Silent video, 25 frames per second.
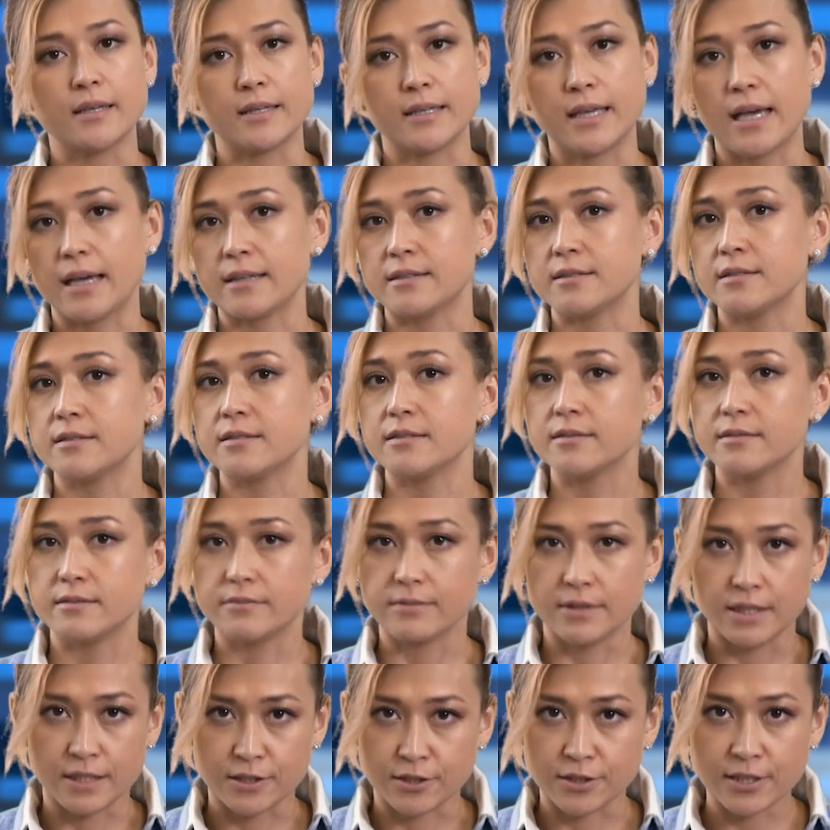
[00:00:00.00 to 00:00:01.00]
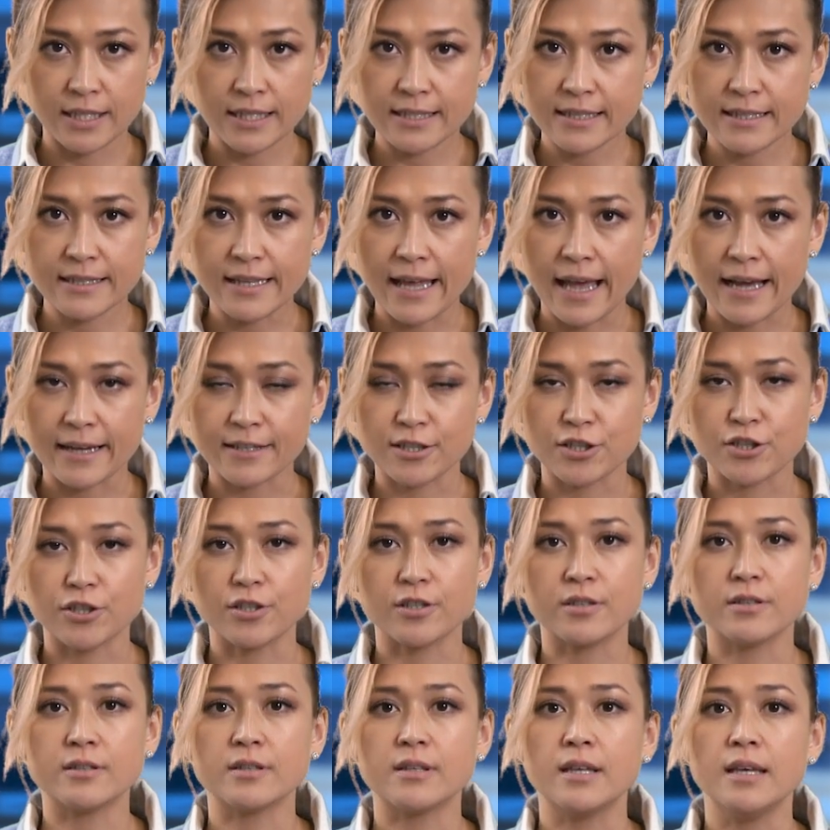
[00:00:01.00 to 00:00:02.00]
get internet
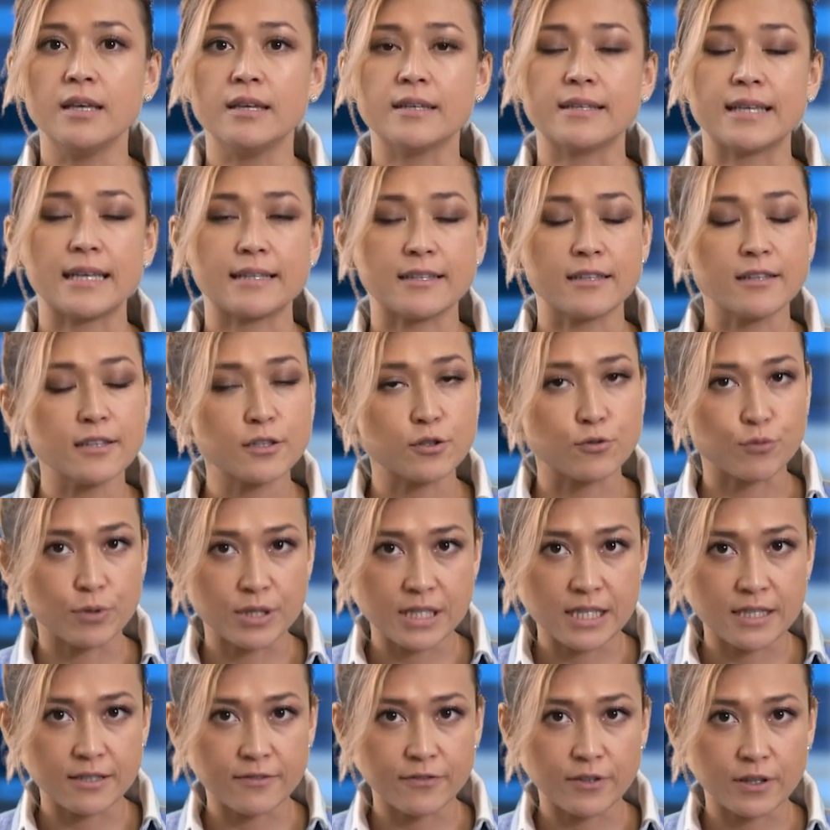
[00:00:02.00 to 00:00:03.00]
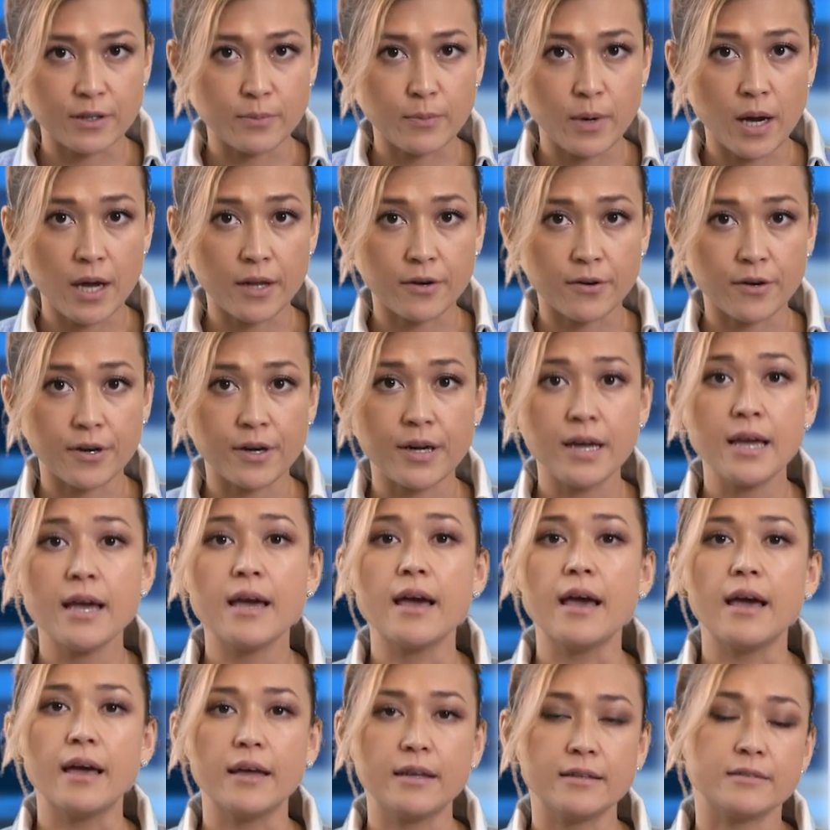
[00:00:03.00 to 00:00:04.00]
connection, get electricity for the miner,
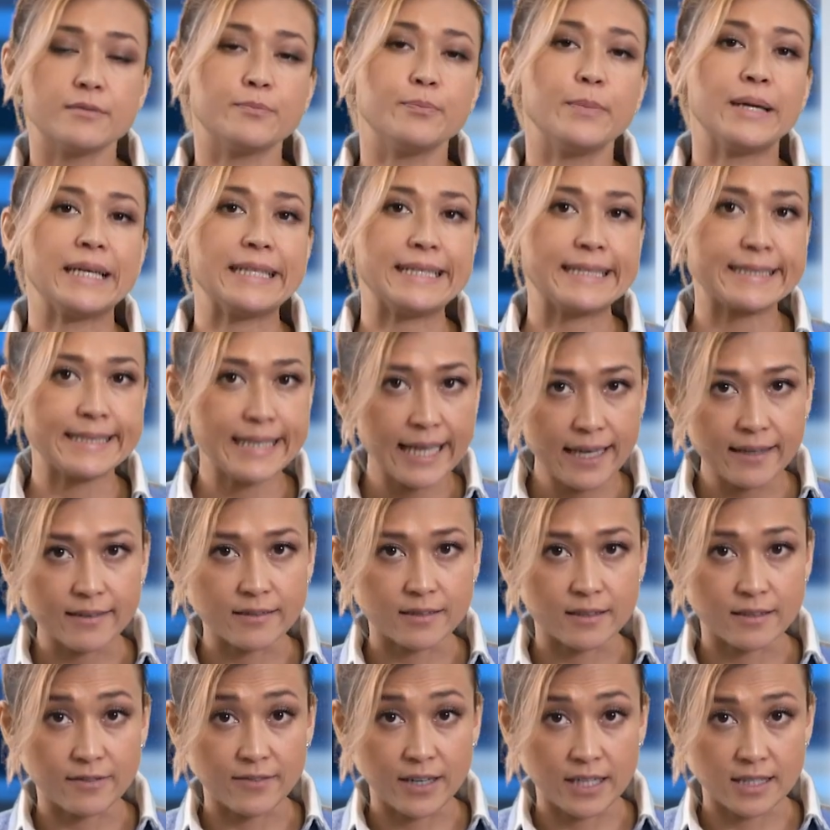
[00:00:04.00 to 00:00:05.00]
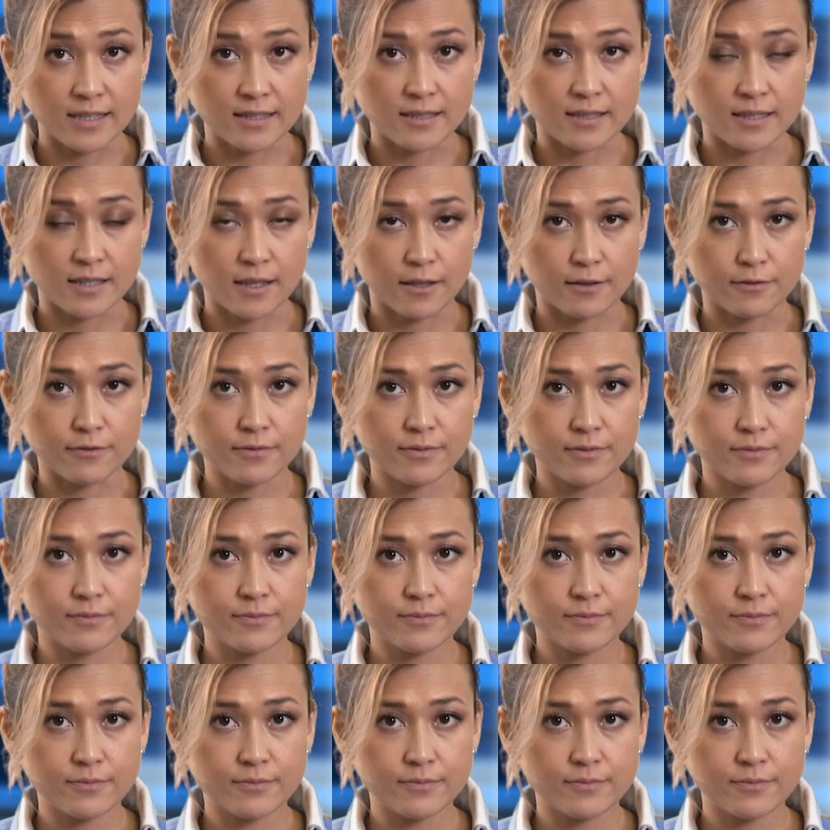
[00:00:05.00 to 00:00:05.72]
and maintain the device itself.